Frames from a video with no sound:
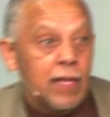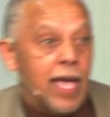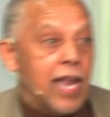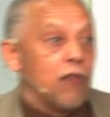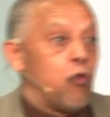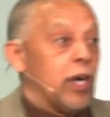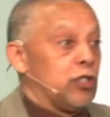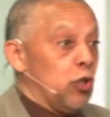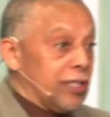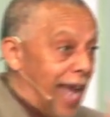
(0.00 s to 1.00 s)
And if what
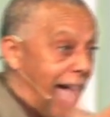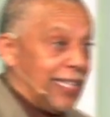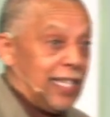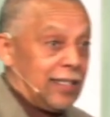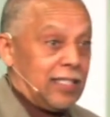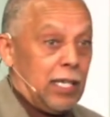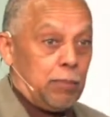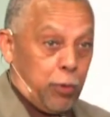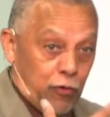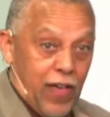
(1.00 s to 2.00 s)
you're digesting
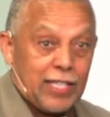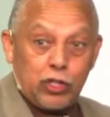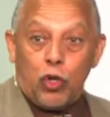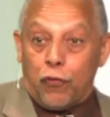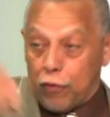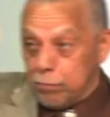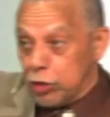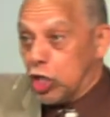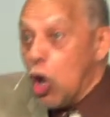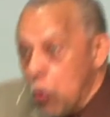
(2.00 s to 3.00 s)
prevents you from
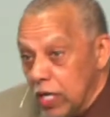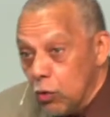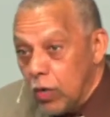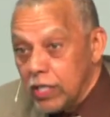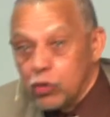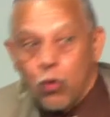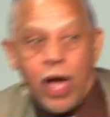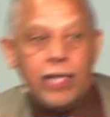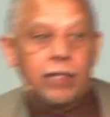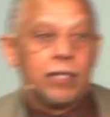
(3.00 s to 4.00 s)
doing what is
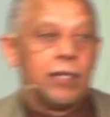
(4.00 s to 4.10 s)
right,